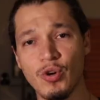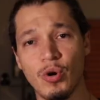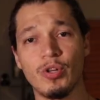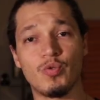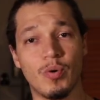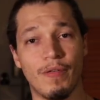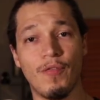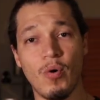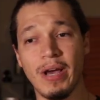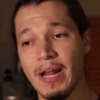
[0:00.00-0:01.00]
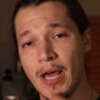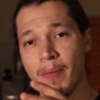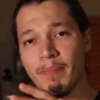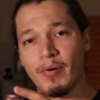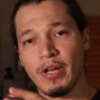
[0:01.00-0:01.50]
you're going to avoid
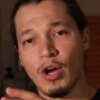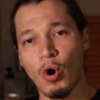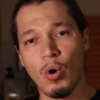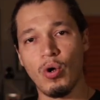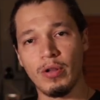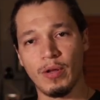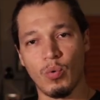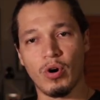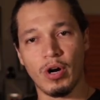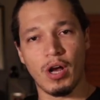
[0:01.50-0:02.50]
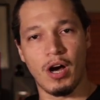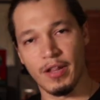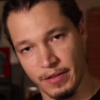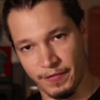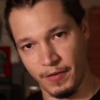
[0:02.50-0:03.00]
putting all the work
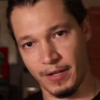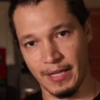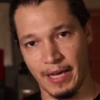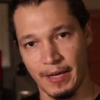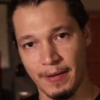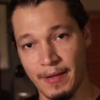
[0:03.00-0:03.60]
on the front leg.